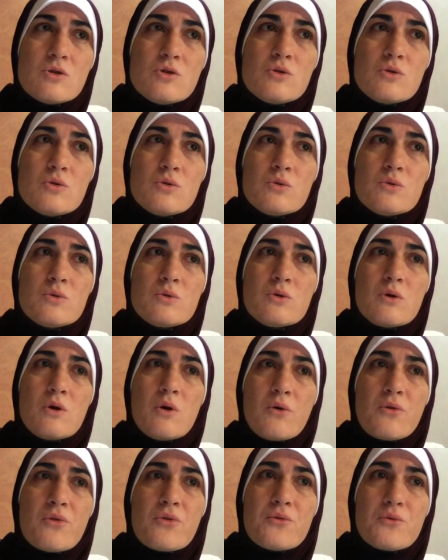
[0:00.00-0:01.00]
to
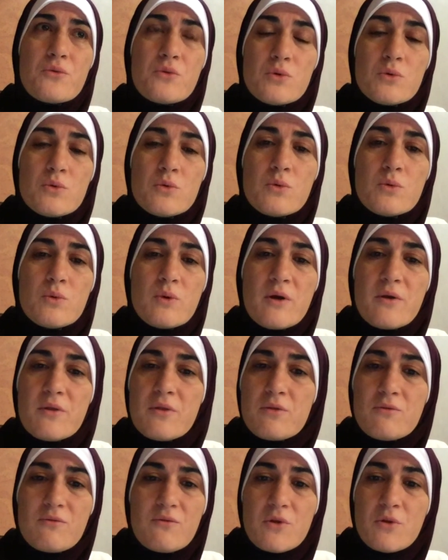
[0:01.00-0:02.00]
go through with
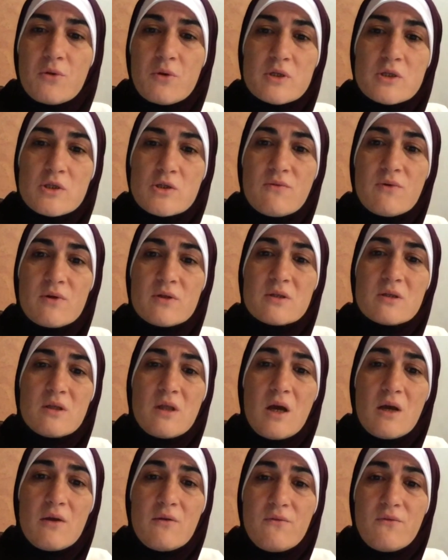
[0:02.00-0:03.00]
for the rest of his
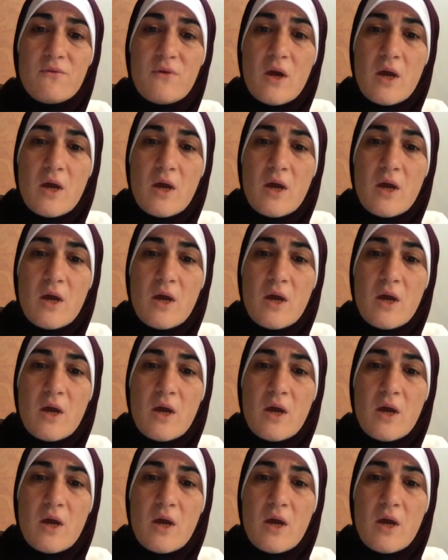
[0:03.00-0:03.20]
life.